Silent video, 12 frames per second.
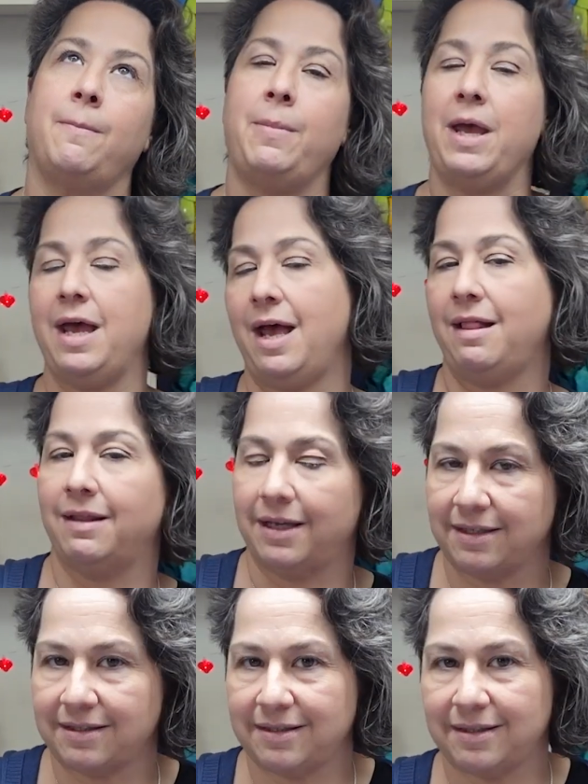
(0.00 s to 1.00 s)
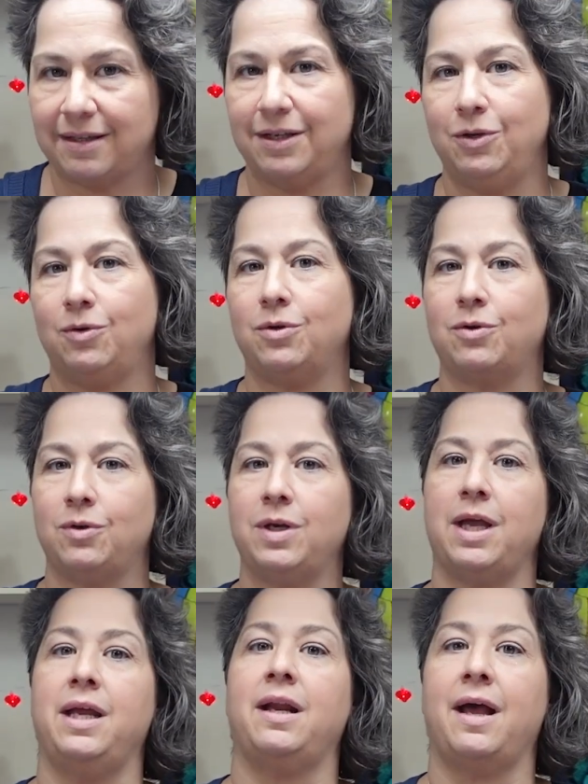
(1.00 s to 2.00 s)
palettes that you could
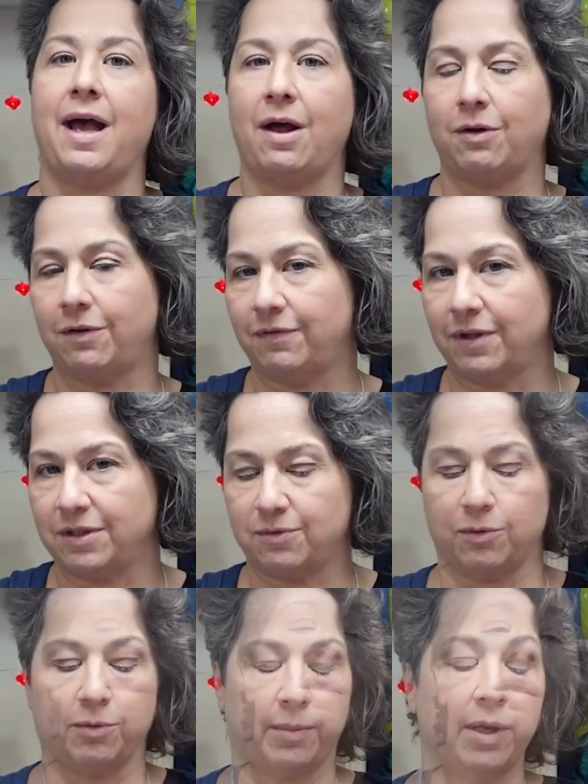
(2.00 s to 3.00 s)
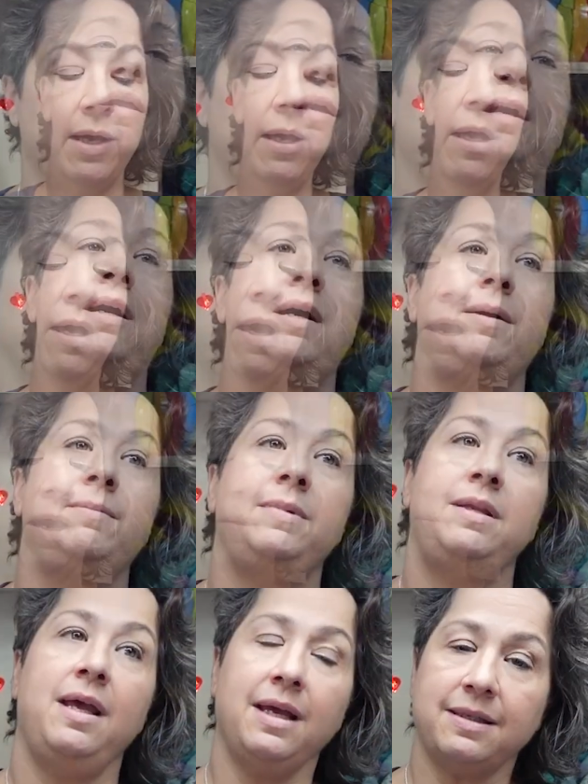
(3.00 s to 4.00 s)
create out of this group.
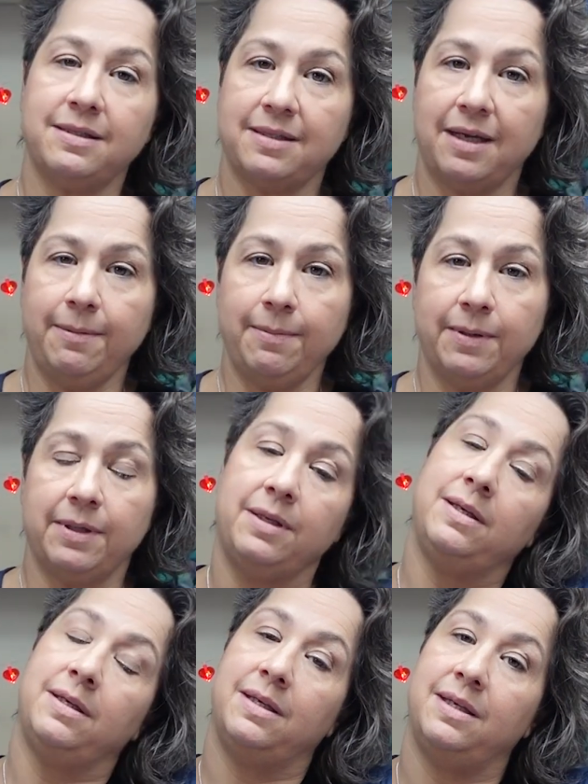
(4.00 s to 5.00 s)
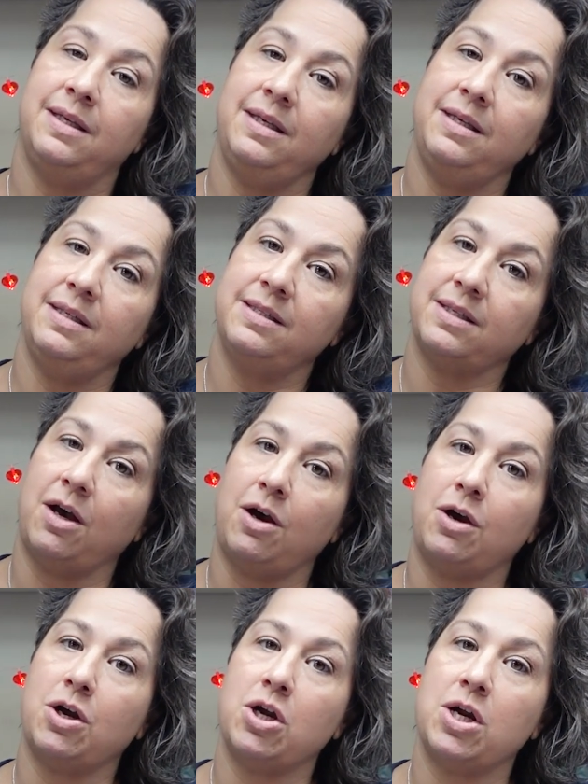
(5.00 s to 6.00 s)
Next up is
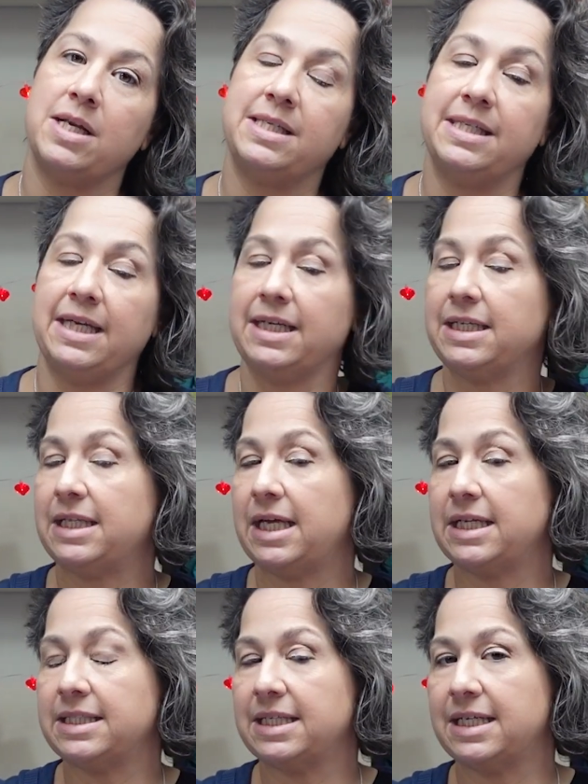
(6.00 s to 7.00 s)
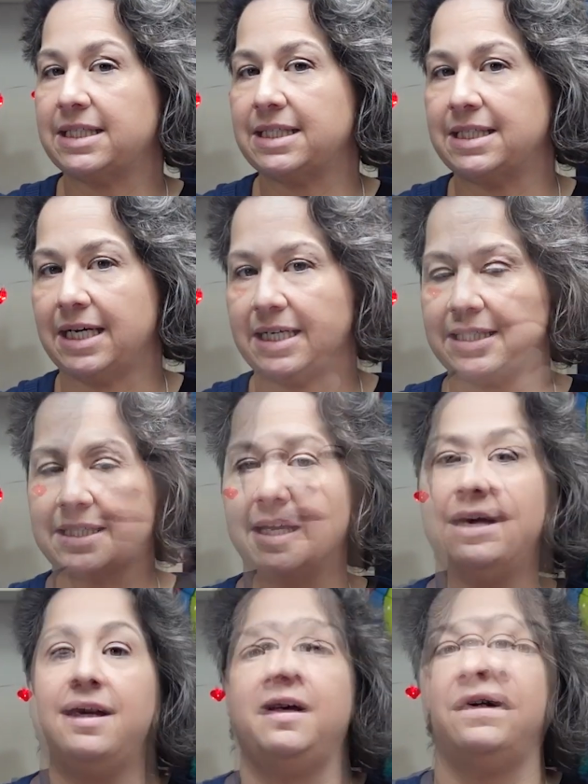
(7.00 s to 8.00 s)
our Dandelions at Dusk.
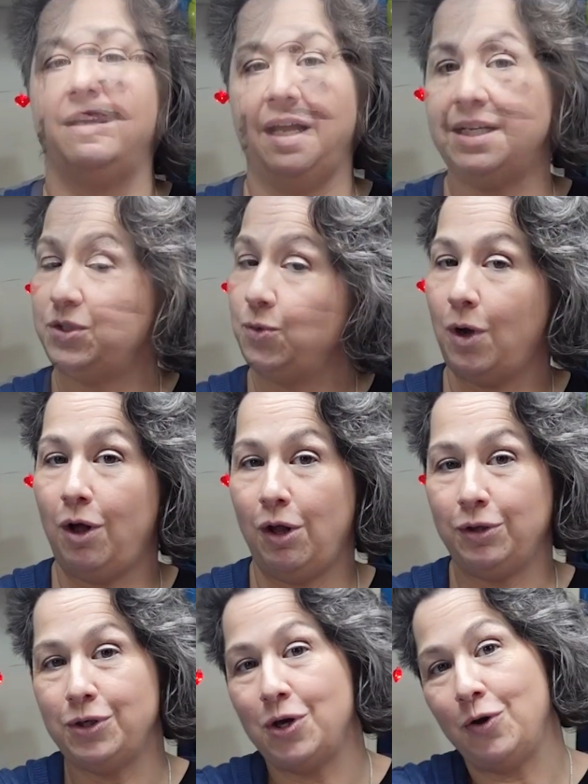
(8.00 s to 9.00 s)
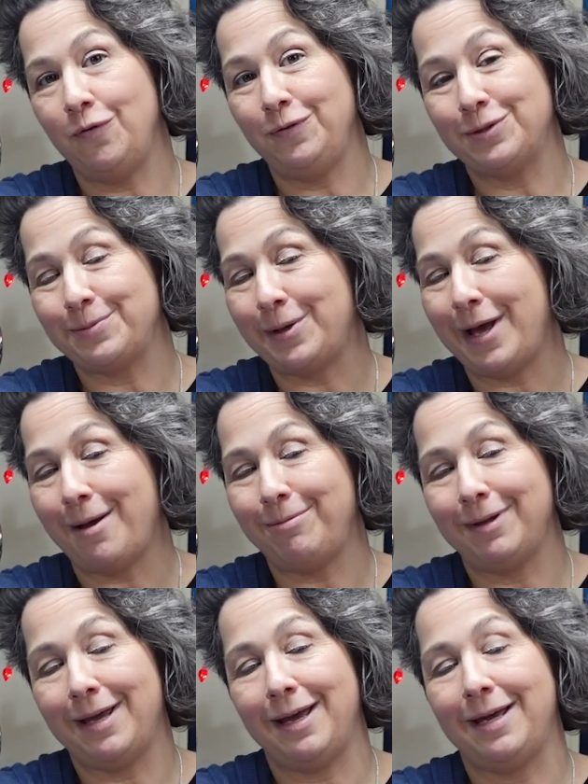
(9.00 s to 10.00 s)
As you all know, fusible
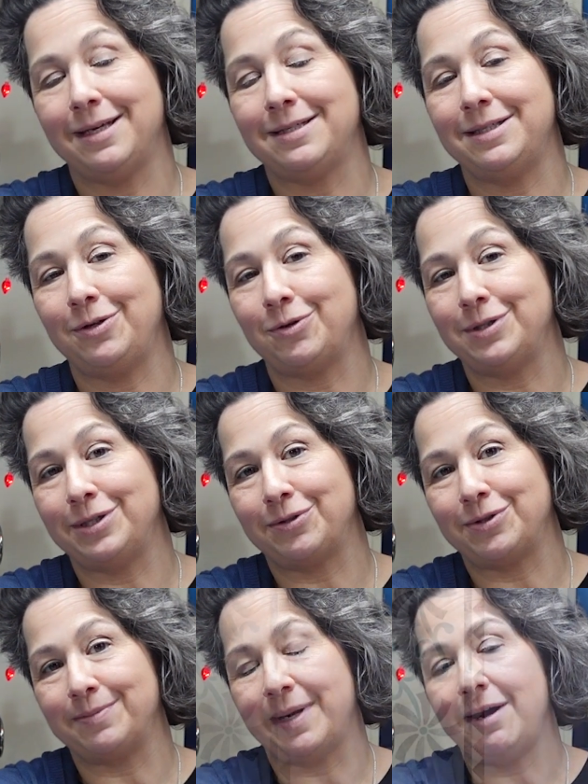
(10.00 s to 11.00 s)
applique is near and dear to my